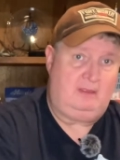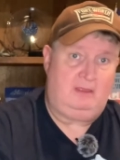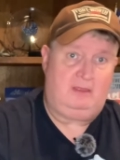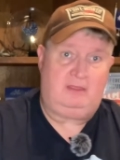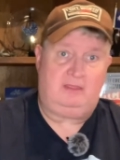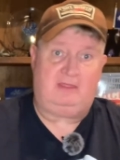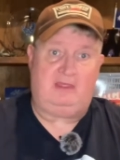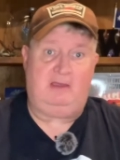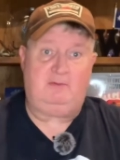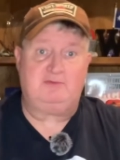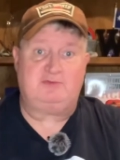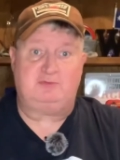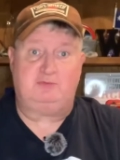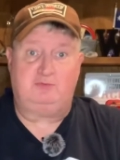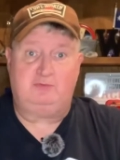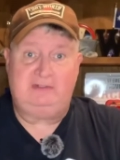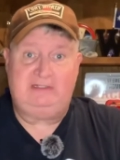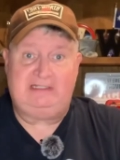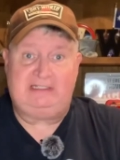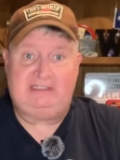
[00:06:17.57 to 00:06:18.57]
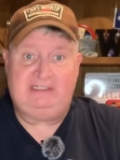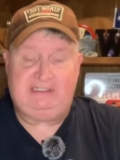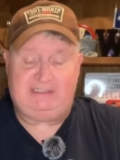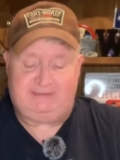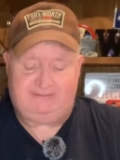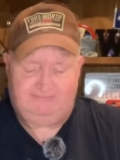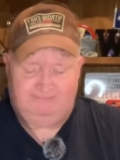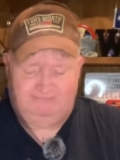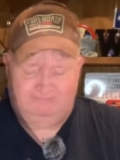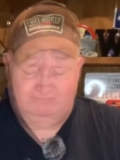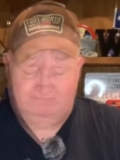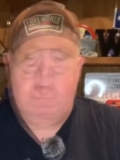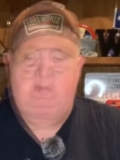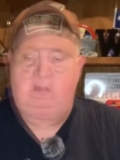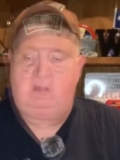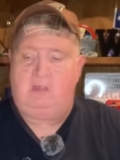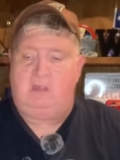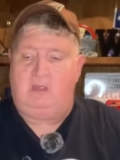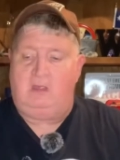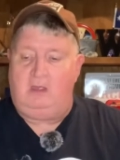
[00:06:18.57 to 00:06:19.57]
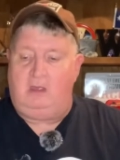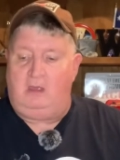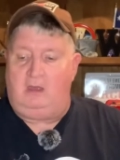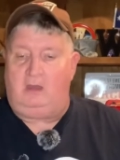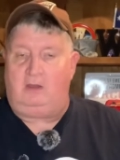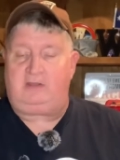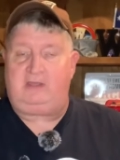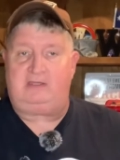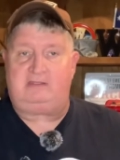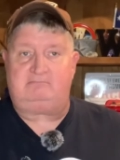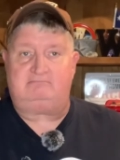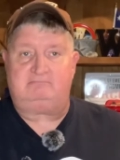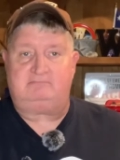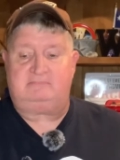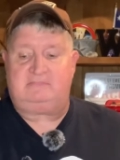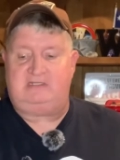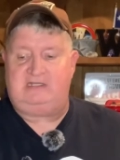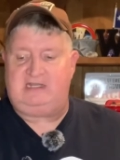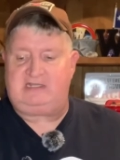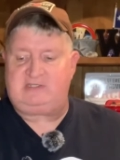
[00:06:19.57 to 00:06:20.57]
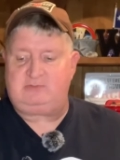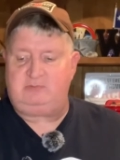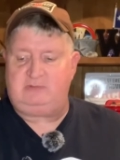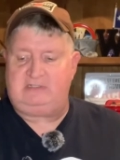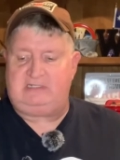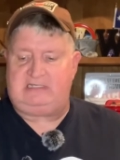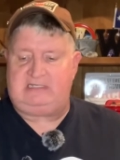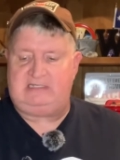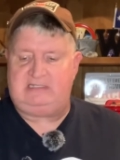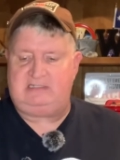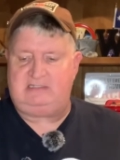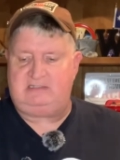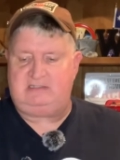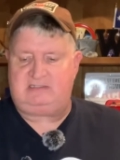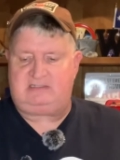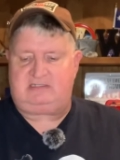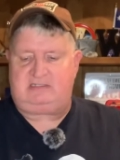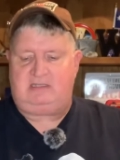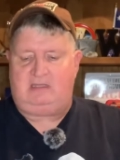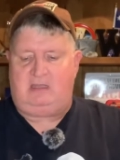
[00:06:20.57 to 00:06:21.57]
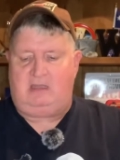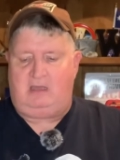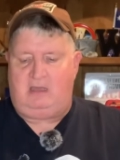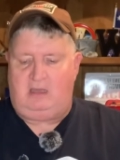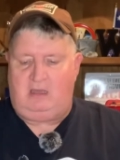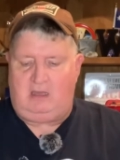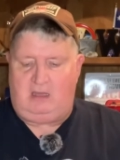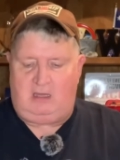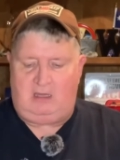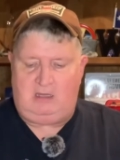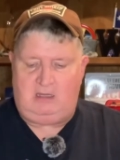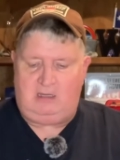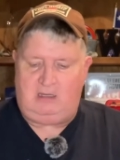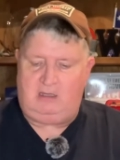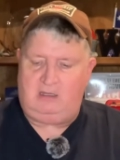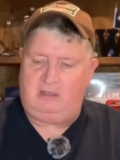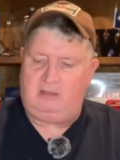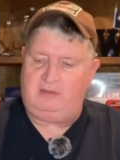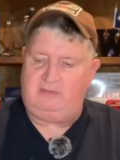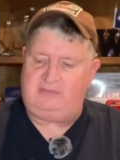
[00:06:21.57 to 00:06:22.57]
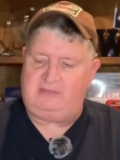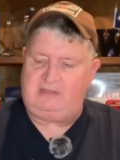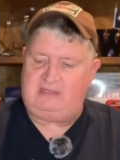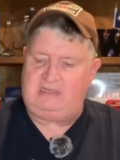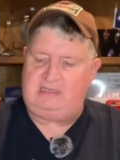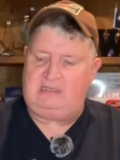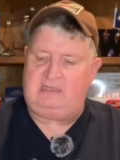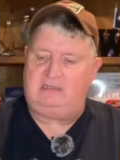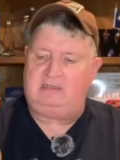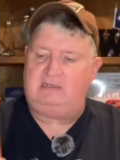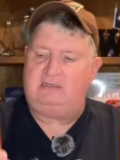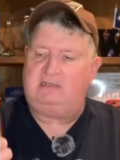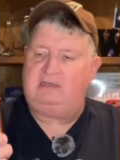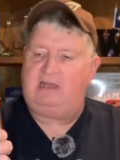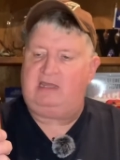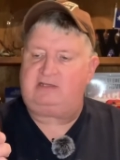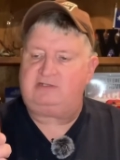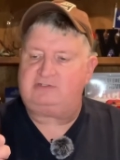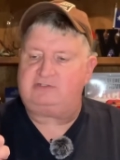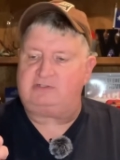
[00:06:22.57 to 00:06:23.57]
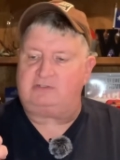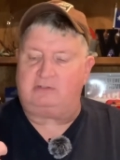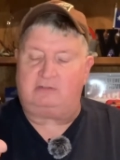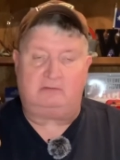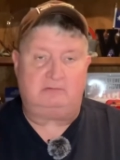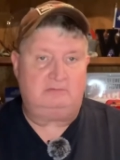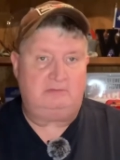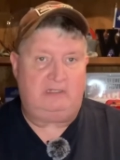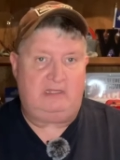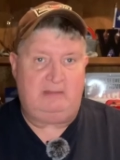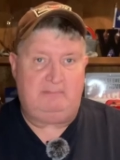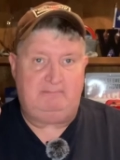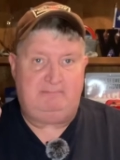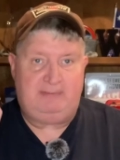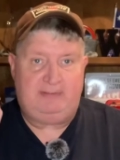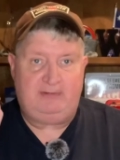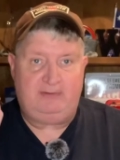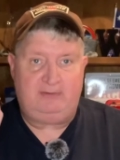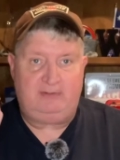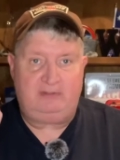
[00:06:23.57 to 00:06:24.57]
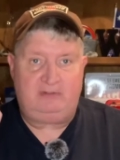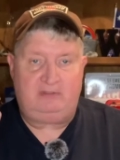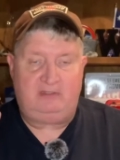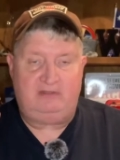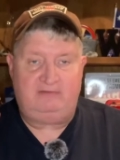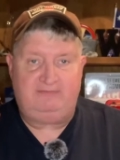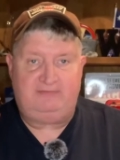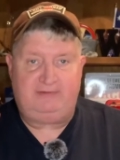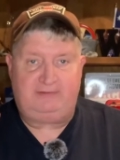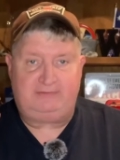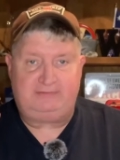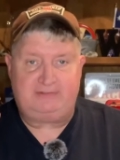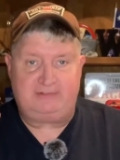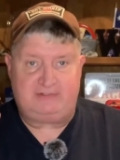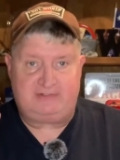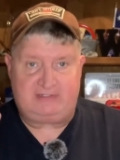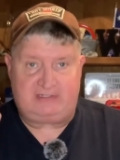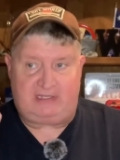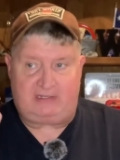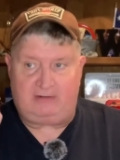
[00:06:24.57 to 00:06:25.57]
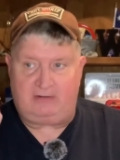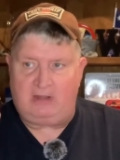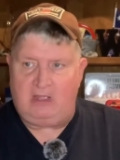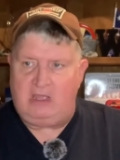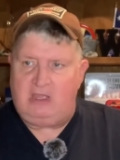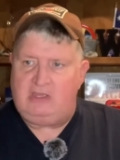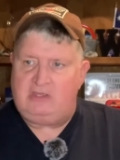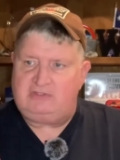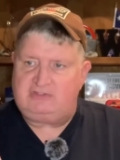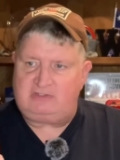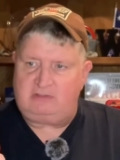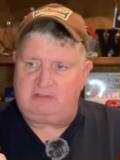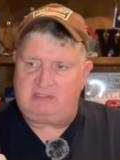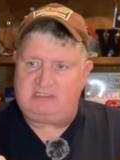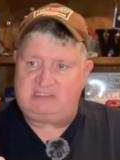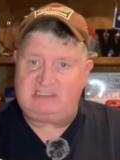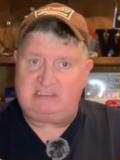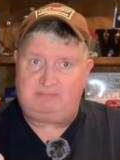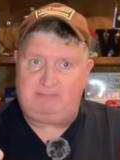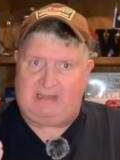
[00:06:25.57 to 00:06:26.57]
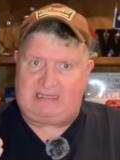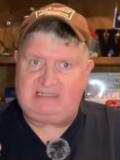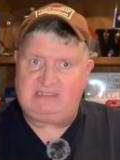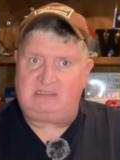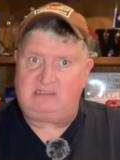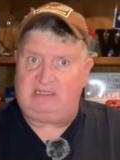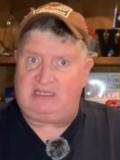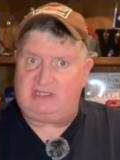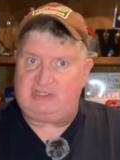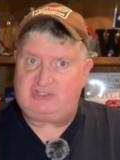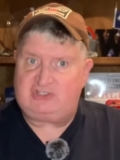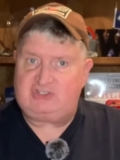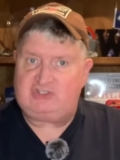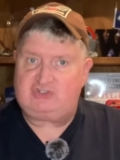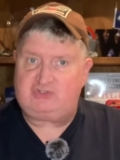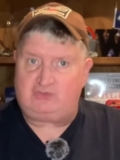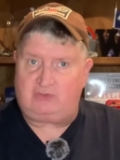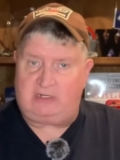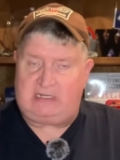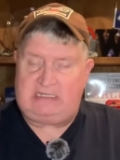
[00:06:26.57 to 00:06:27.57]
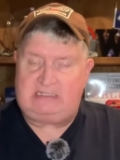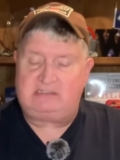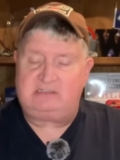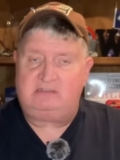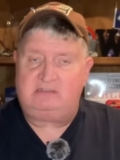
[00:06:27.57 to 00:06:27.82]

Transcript: that was really good. Okay, the next one is the Nectar Imperial Unfiltered Cider. So this is basically a straight